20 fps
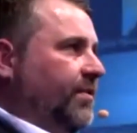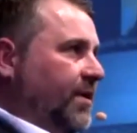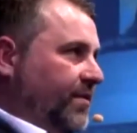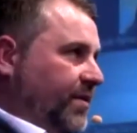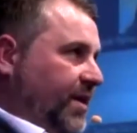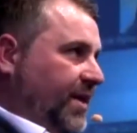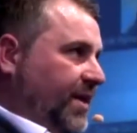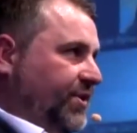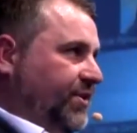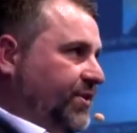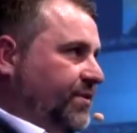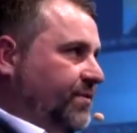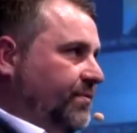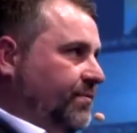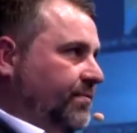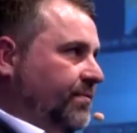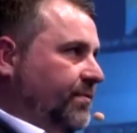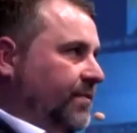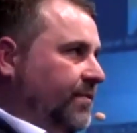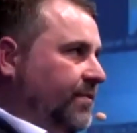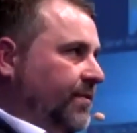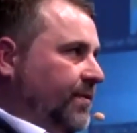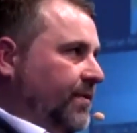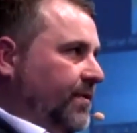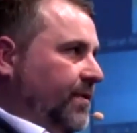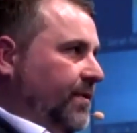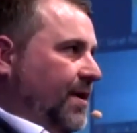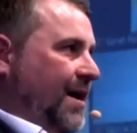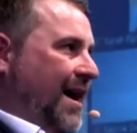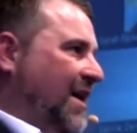this.
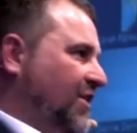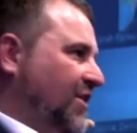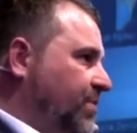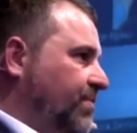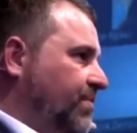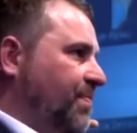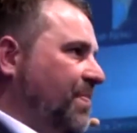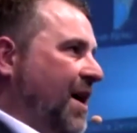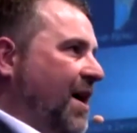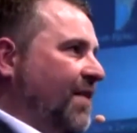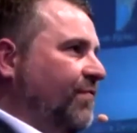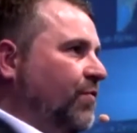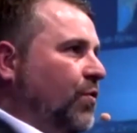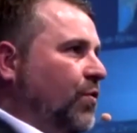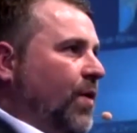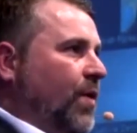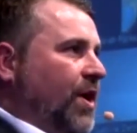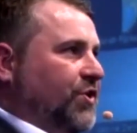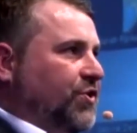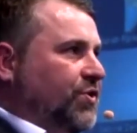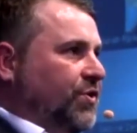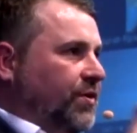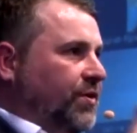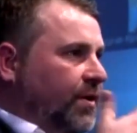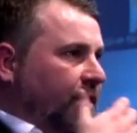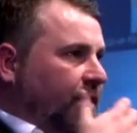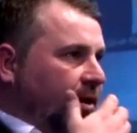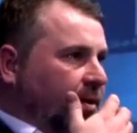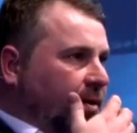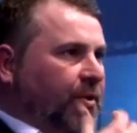Ask them a powerful question,
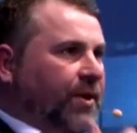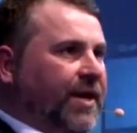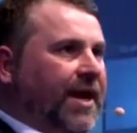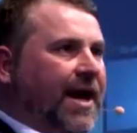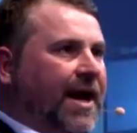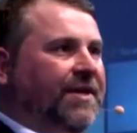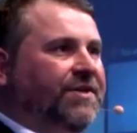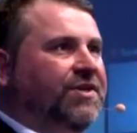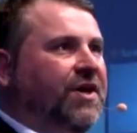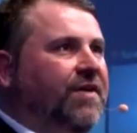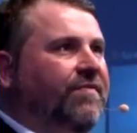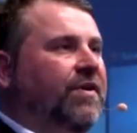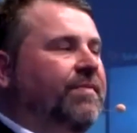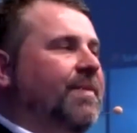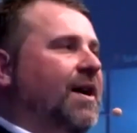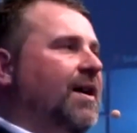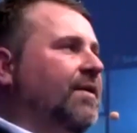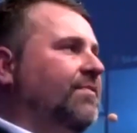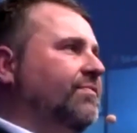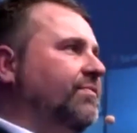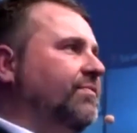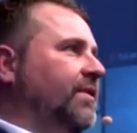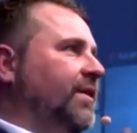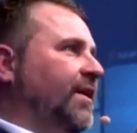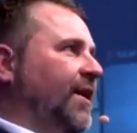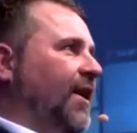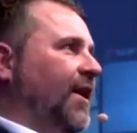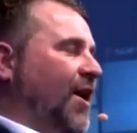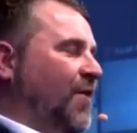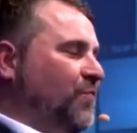put your hands over your mouth
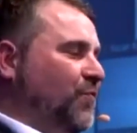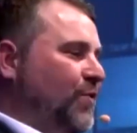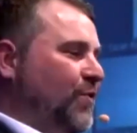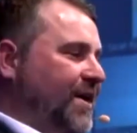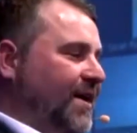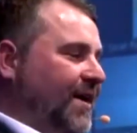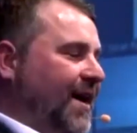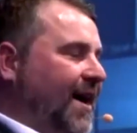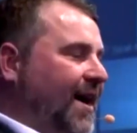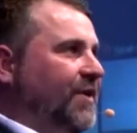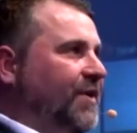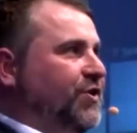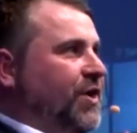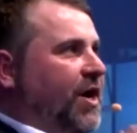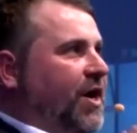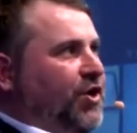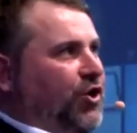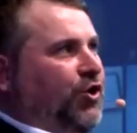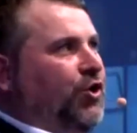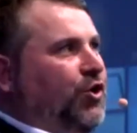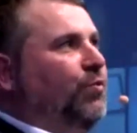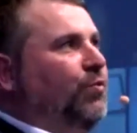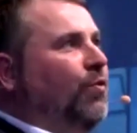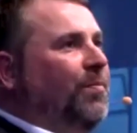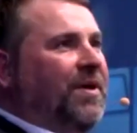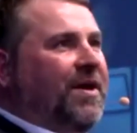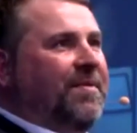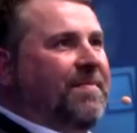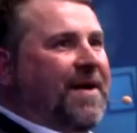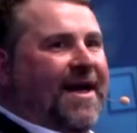and re-engage. And you will
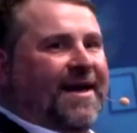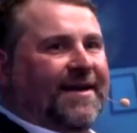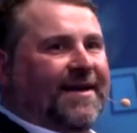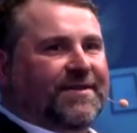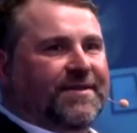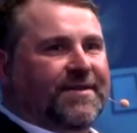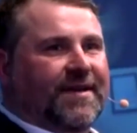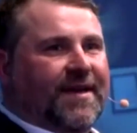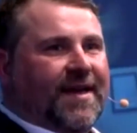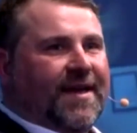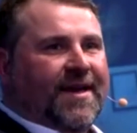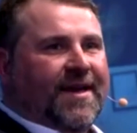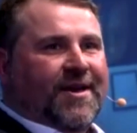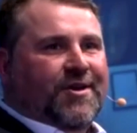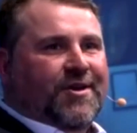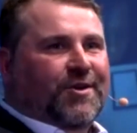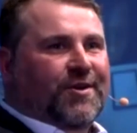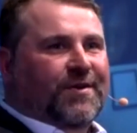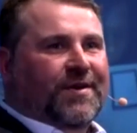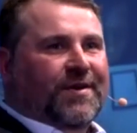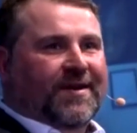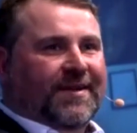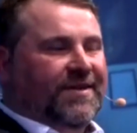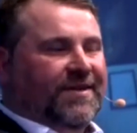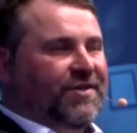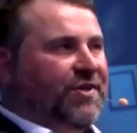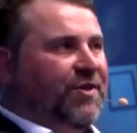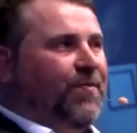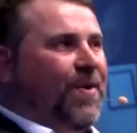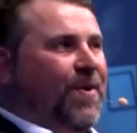be amazed. You
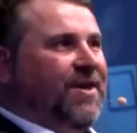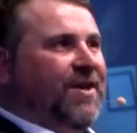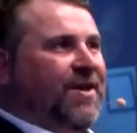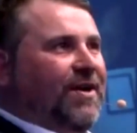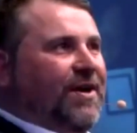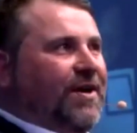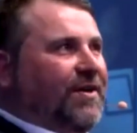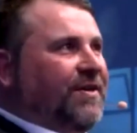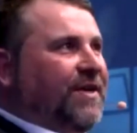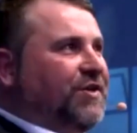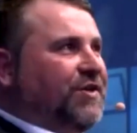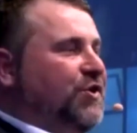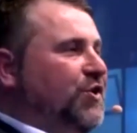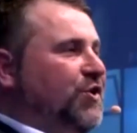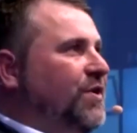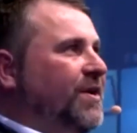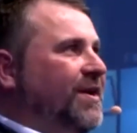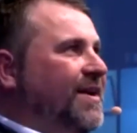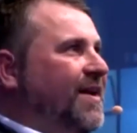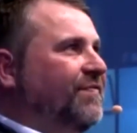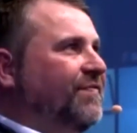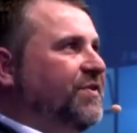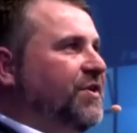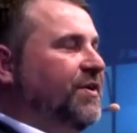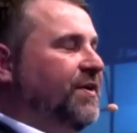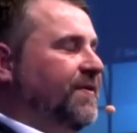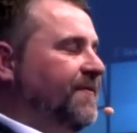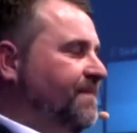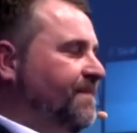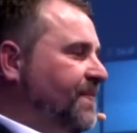see, when you learn this, you don't have
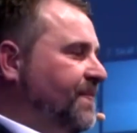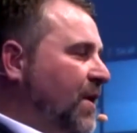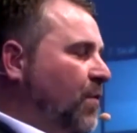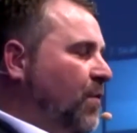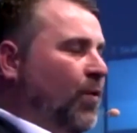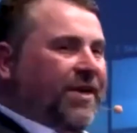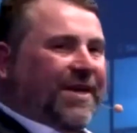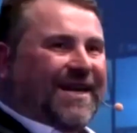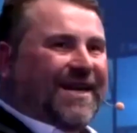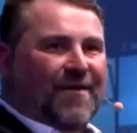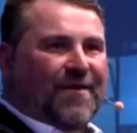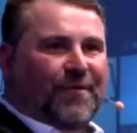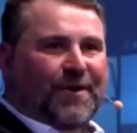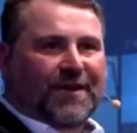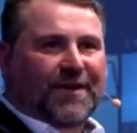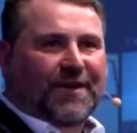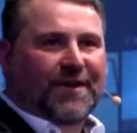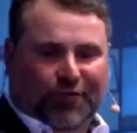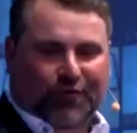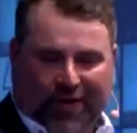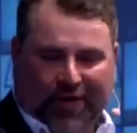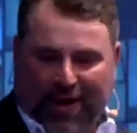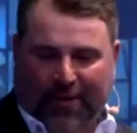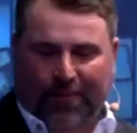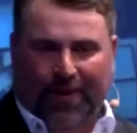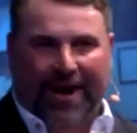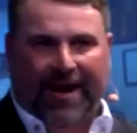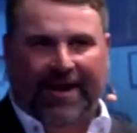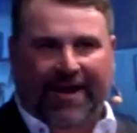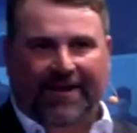to, what you get rid of straight
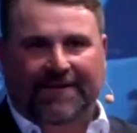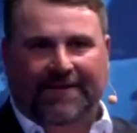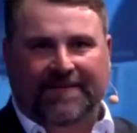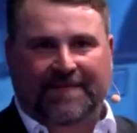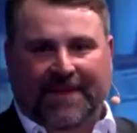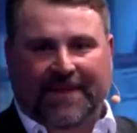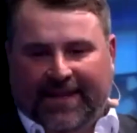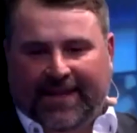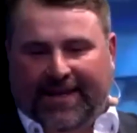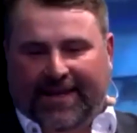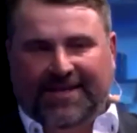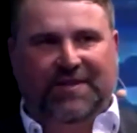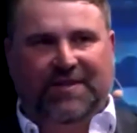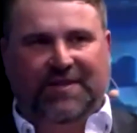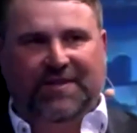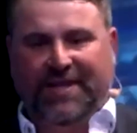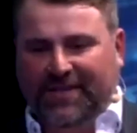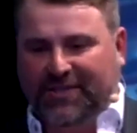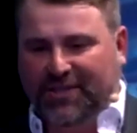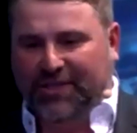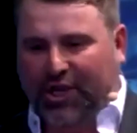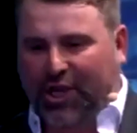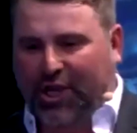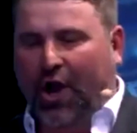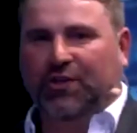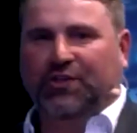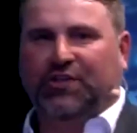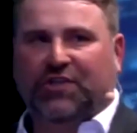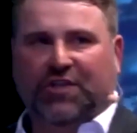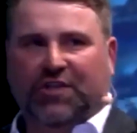away is the need to
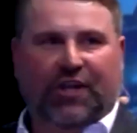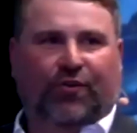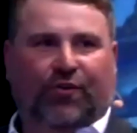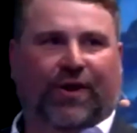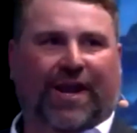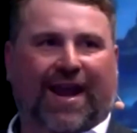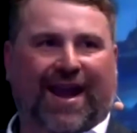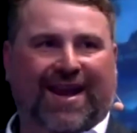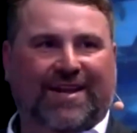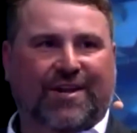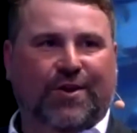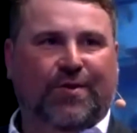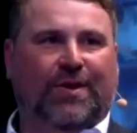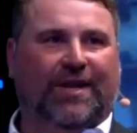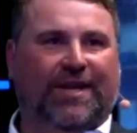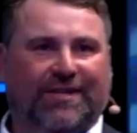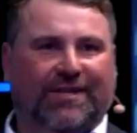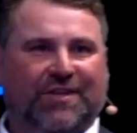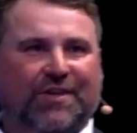constantly create new leads and